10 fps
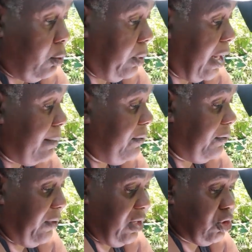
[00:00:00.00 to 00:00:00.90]
when I'm
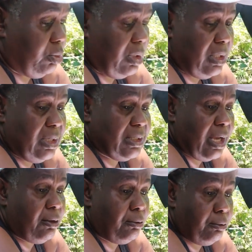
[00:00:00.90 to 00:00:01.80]
finished with these,
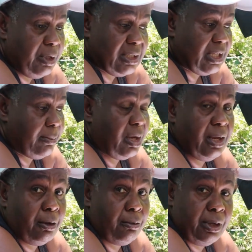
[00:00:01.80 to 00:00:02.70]
I rinse them
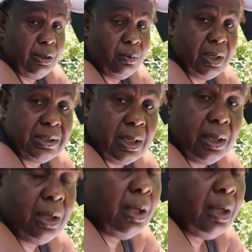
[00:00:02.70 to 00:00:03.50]
under running water.